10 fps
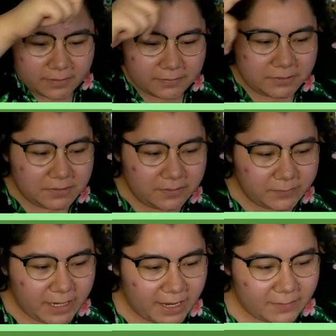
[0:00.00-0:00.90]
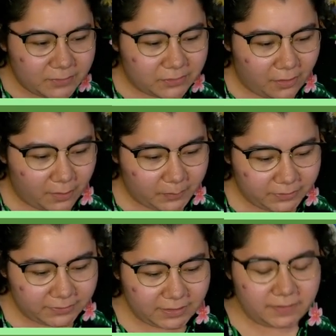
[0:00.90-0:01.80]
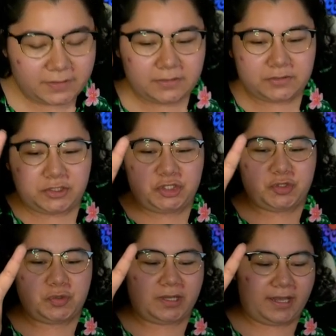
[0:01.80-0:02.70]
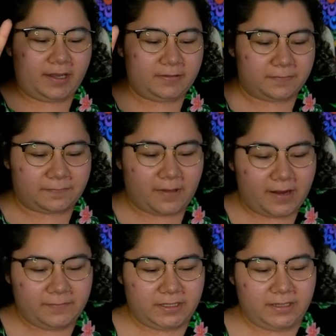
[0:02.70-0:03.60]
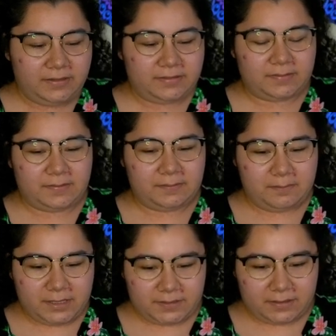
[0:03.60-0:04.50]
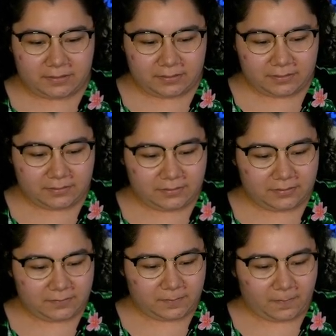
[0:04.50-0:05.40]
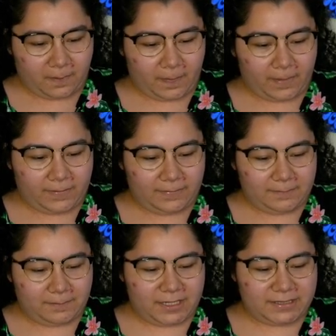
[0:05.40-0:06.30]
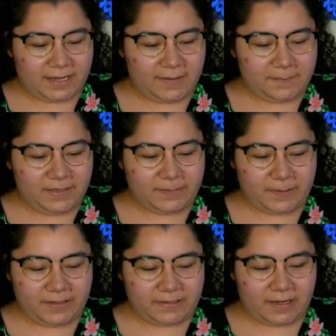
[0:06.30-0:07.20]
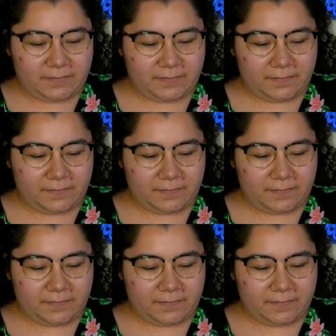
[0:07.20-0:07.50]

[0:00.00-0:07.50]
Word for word: Do you even have a topper? That's like 2 out of 5 things missing. My dad made the base after...